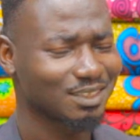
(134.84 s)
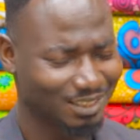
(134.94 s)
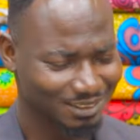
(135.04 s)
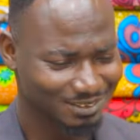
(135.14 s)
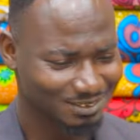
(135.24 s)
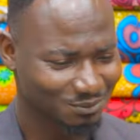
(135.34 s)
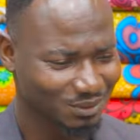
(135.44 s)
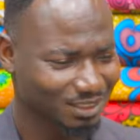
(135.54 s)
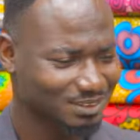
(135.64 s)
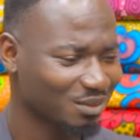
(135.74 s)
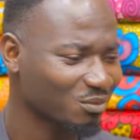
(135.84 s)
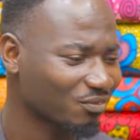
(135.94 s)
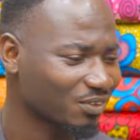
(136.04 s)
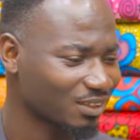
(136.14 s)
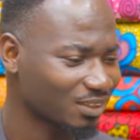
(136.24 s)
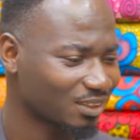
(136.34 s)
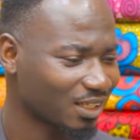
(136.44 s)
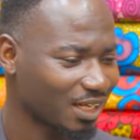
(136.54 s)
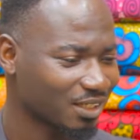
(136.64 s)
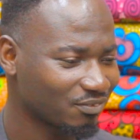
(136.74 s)
Tell us, what are some of the
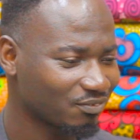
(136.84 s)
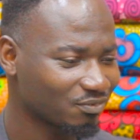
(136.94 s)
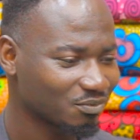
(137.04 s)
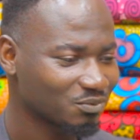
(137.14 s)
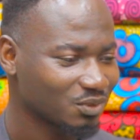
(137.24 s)
life